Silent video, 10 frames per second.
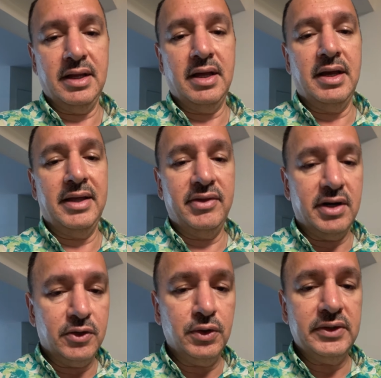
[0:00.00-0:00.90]
and there
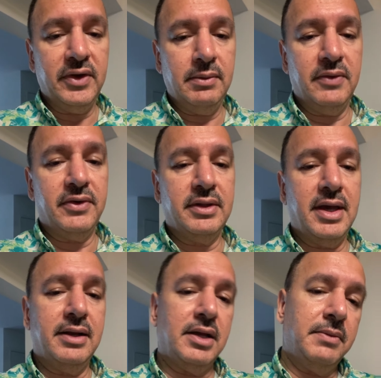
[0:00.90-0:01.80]
are tools available for
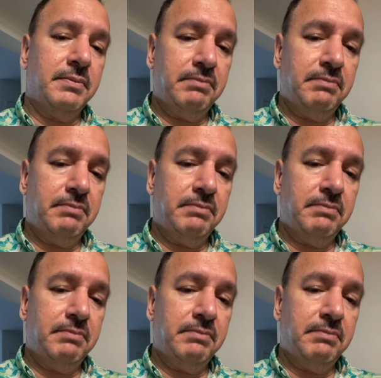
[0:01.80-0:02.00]
that.